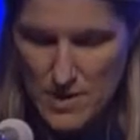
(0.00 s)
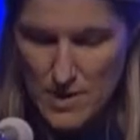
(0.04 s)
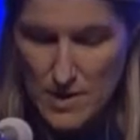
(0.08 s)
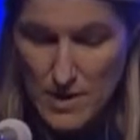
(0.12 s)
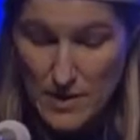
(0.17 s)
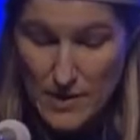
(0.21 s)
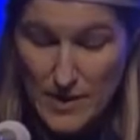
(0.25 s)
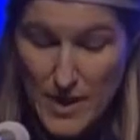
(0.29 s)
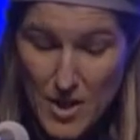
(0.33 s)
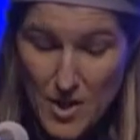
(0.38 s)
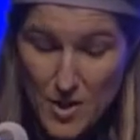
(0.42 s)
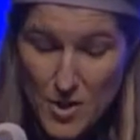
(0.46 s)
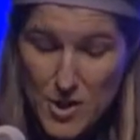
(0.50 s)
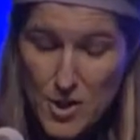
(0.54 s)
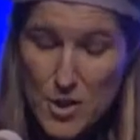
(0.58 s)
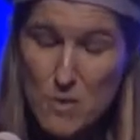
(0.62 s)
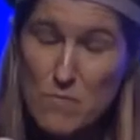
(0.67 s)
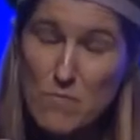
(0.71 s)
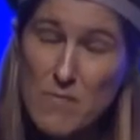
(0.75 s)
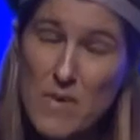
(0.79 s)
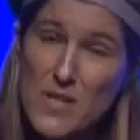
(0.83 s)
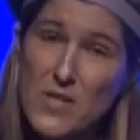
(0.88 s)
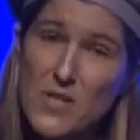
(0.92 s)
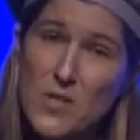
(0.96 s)
Leadership
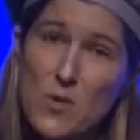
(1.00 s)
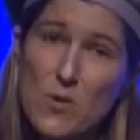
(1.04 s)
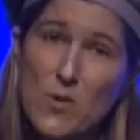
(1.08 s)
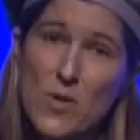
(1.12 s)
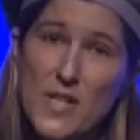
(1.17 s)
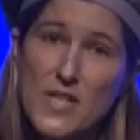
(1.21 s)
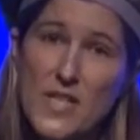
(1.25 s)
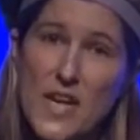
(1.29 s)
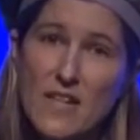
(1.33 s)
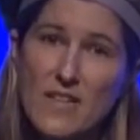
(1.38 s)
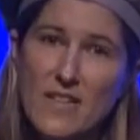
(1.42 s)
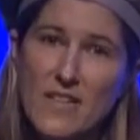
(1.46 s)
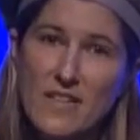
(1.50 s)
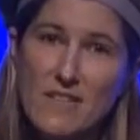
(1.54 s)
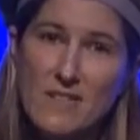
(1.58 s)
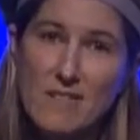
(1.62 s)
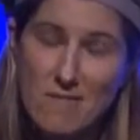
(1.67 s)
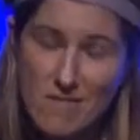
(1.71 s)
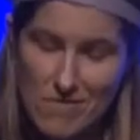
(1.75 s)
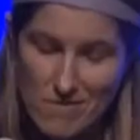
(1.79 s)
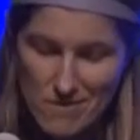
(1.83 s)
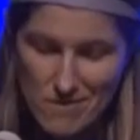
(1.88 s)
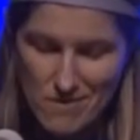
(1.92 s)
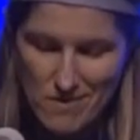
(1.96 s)
and storytelling
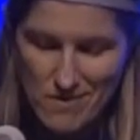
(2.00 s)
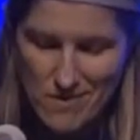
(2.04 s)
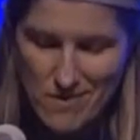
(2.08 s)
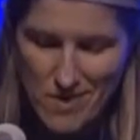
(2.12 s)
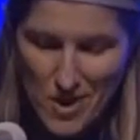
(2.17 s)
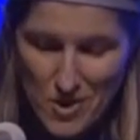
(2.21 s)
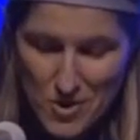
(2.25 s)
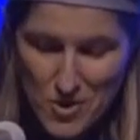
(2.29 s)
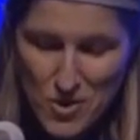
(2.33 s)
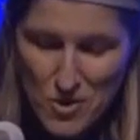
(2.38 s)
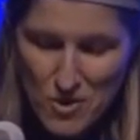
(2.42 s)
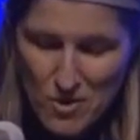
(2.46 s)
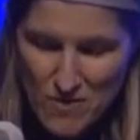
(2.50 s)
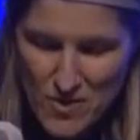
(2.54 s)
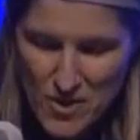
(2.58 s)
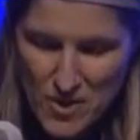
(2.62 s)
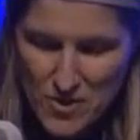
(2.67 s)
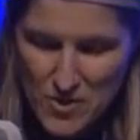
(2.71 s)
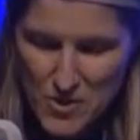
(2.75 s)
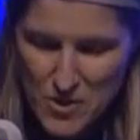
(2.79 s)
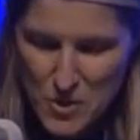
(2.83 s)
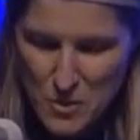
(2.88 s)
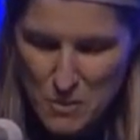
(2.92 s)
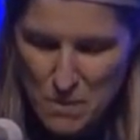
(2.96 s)
are two of
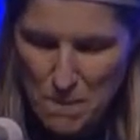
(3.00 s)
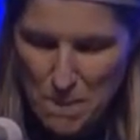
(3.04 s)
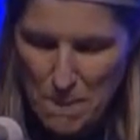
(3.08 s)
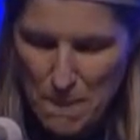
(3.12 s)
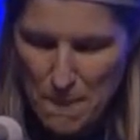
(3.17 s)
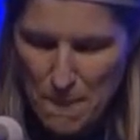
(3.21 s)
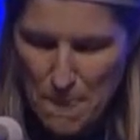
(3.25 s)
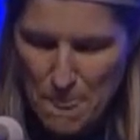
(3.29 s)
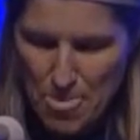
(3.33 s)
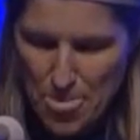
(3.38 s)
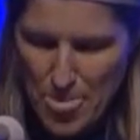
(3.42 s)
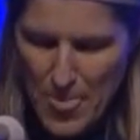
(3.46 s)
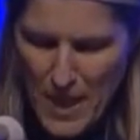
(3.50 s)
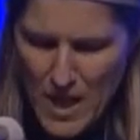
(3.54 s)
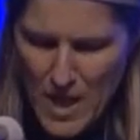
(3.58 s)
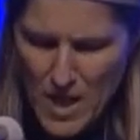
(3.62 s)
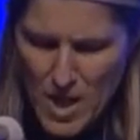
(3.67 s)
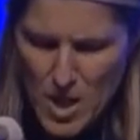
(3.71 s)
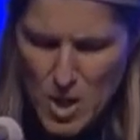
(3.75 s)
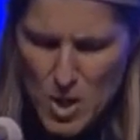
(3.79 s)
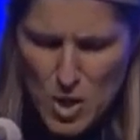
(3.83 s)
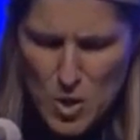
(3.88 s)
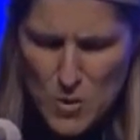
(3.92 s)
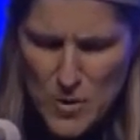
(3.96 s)
those.
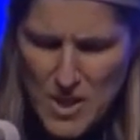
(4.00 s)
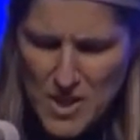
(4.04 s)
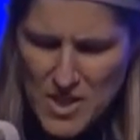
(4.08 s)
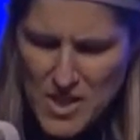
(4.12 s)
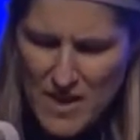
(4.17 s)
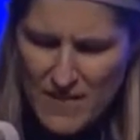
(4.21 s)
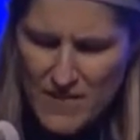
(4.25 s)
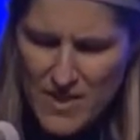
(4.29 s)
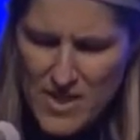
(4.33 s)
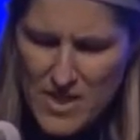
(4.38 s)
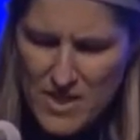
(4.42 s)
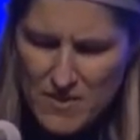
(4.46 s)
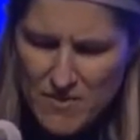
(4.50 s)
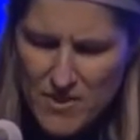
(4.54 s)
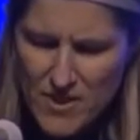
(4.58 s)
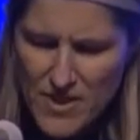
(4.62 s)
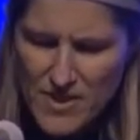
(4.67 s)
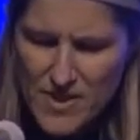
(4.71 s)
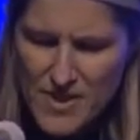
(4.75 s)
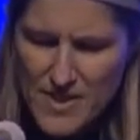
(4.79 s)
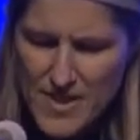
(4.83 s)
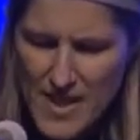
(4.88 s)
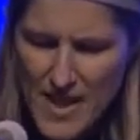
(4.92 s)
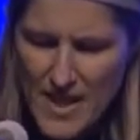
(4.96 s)
You each have a different
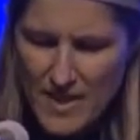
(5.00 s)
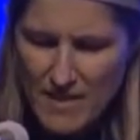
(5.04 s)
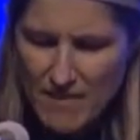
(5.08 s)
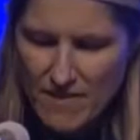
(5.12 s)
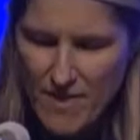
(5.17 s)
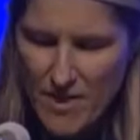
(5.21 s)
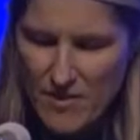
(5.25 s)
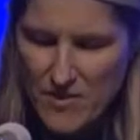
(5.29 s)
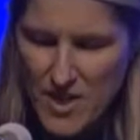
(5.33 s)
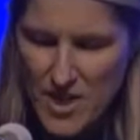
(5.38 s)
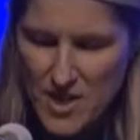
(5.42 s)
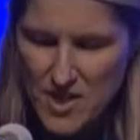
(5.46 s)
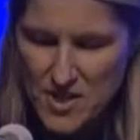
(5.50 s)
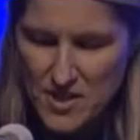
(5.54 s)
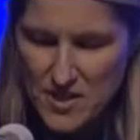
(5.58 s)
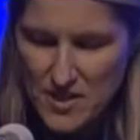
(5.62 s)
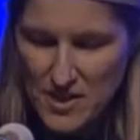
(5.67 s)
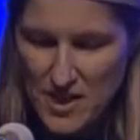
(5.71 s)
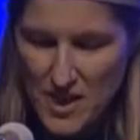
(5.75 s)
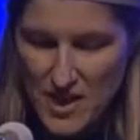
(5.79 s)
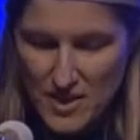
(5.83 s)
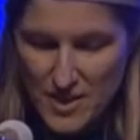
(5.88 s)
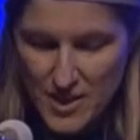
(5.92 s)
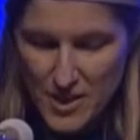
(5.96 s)
set of foundational
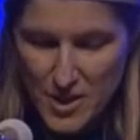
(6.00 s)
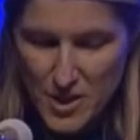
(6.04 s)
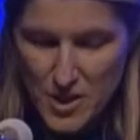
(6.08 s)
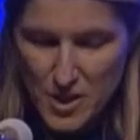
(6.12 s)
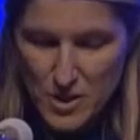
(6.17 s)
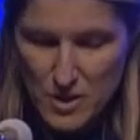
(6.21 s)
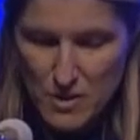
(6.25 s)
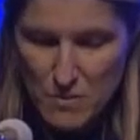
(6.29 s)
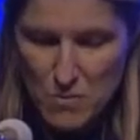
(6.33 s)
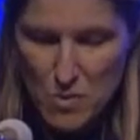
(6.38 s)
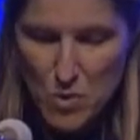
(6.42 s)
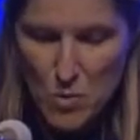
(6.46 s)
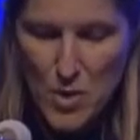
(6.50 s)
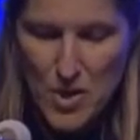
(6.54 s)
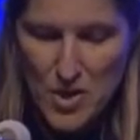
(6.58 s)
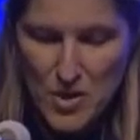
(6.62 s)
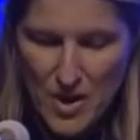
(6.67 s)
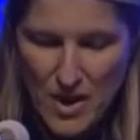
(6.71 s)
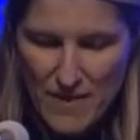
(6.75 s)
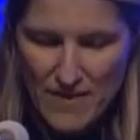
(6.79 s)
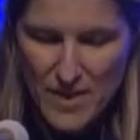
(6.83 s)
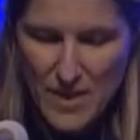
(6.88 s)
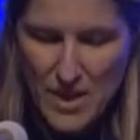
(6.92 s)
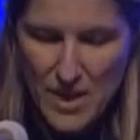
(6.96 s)
knowledge, but what you
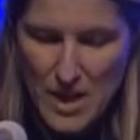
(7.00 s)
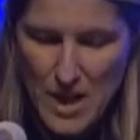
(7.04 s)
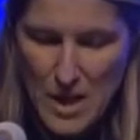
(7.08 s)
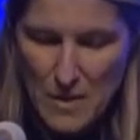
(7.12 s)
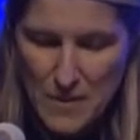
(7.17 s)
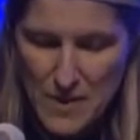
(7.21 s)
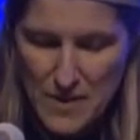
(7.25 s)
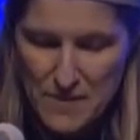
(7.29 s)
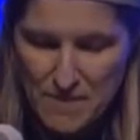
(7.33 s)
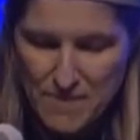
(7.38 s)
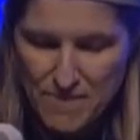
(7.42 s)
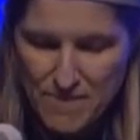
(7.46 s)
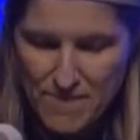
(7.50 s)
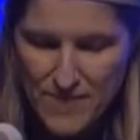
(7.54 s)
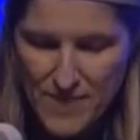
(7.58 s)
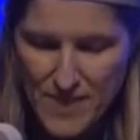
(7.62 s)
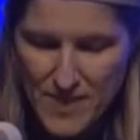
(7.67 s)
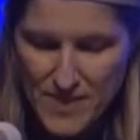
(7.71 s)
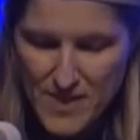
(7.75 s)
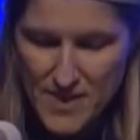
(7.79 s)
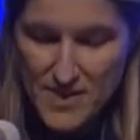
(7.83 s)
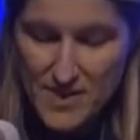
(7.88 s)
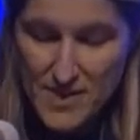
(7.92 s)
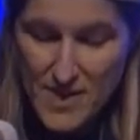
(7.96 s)
have in common
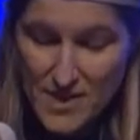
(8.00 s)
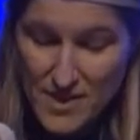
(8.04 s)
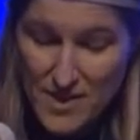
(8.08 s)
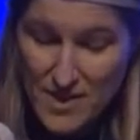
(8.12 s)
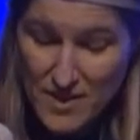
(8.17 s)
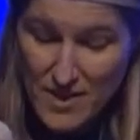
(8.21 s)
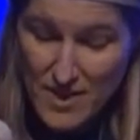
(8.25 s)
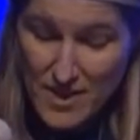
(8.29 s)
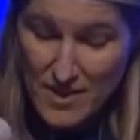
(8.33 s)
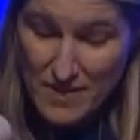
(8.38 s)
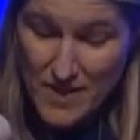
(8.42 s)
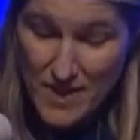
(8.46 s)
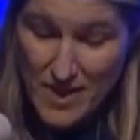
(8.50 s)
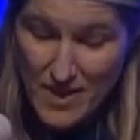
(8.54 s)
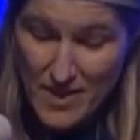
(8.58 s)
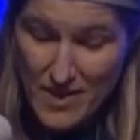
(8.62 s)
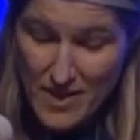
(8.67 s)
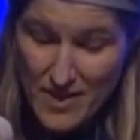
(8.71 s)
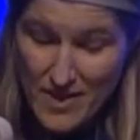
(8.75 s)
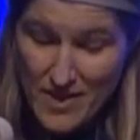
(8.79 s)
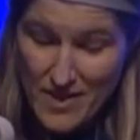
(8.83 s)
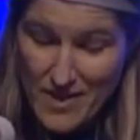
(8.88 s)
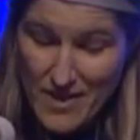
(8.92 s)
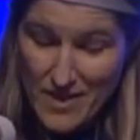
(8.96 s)
is essentially
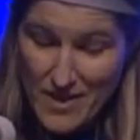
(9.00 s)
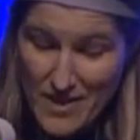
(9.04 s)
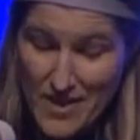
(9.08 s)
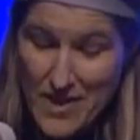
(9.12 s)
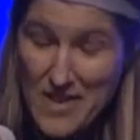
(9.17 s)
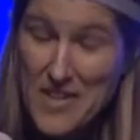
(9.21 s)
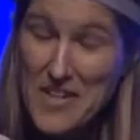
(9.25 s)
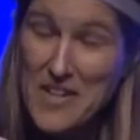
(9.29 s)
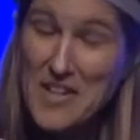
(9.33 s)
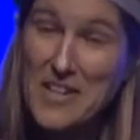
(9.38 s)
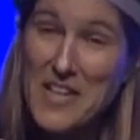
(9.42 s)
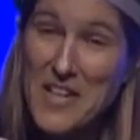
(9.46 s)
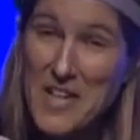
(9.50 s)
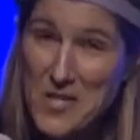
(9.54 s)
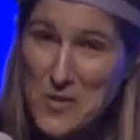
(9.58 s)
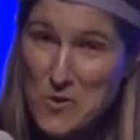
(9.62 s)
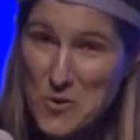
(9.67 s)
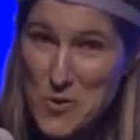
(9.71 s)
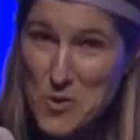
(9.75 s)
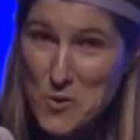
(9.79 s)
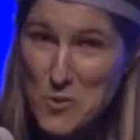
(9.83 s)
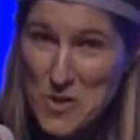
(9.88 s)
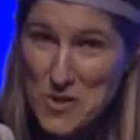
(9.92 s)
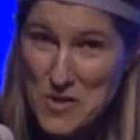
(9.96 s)
an intellectual
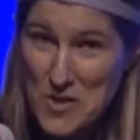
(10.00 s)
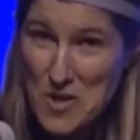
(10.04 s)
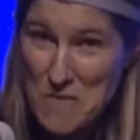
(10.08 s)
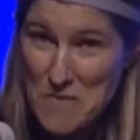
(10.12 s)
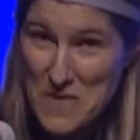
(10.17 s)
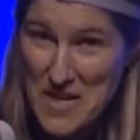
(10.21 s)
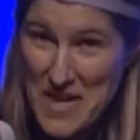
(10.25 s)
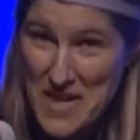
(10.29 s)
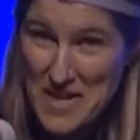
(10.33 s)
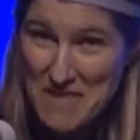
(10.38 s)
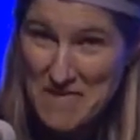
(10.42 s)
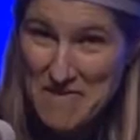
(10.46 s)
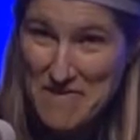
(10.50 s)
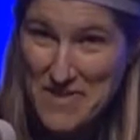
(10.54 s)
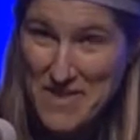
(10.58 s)
Swiss Army knife.